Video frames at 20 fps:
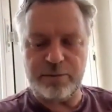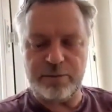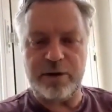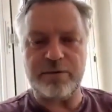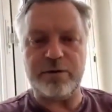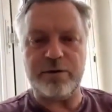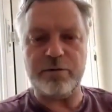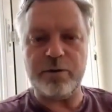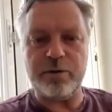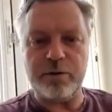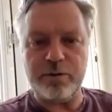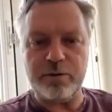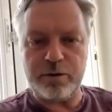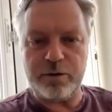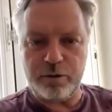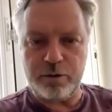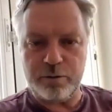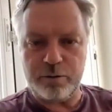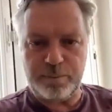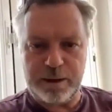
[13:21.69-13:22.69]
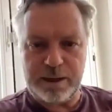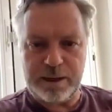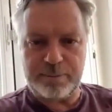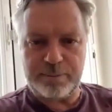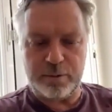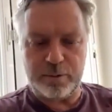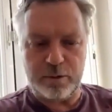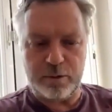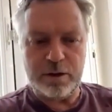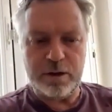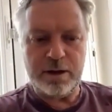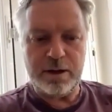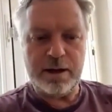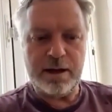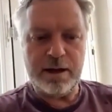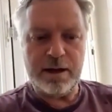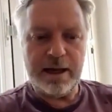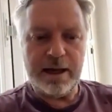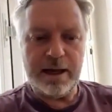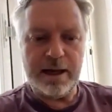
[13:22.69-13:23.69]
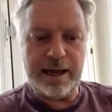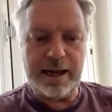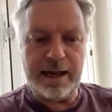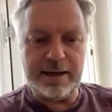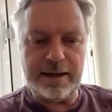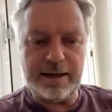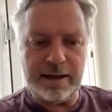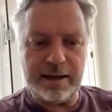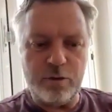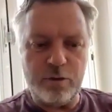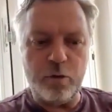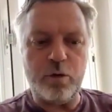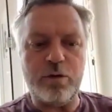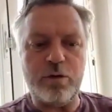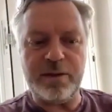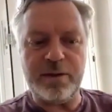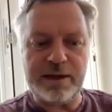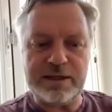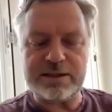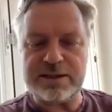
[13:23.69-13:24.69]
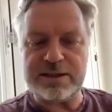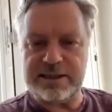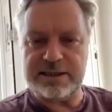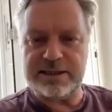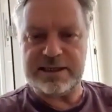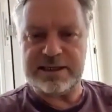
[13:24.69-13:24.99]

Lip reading: We have to recruit people, and all of these things.